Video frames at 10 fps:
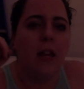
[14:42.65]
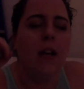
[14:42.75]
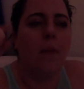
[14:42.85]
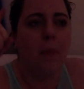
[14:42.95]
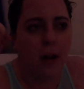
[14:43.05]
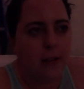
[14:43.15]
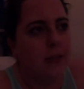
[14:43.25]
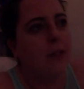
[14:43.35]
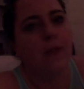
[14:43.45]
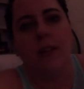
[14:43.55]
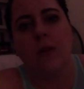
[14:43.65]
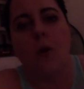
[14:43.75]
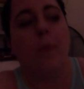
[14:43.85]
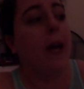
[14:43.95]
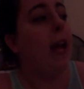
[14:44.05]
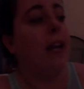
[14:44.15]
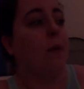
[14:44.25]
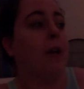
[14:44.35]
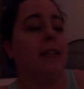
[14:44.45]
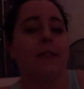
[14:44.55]
Think positively, Nicole. But
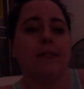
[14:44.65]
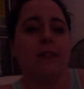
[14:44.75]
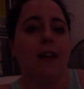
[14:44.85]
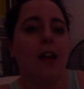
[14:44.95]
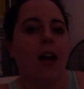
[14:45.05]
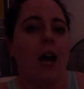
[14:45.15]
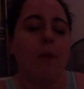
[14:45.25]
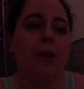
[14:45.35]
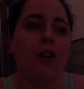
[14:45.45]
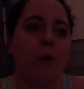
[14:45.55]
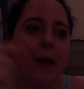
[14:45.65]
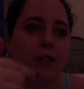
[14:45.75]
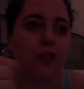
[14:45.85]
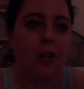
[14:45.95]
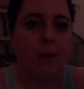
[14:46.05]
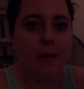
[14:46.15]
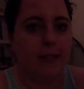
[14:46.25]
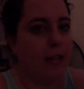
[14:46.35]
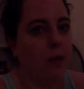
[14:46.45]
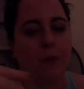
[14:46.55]
anyways, I'm gonna go back to drinking my
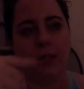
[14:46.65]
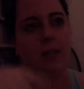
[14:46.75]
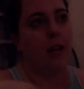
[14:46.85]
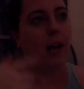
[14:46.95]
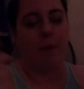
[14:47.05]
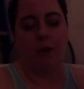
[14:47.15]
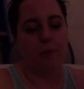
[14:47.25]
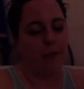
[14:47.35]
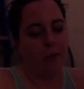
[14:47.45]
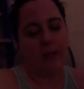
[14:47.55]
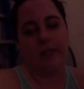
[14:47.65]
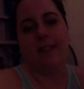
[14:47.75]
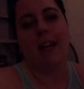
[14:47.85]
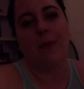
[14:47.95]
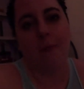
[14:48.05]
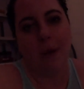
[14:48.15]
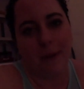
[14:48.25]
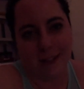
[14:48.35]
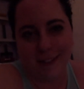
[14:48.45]
cider, which is not helping with my voice, and read my book.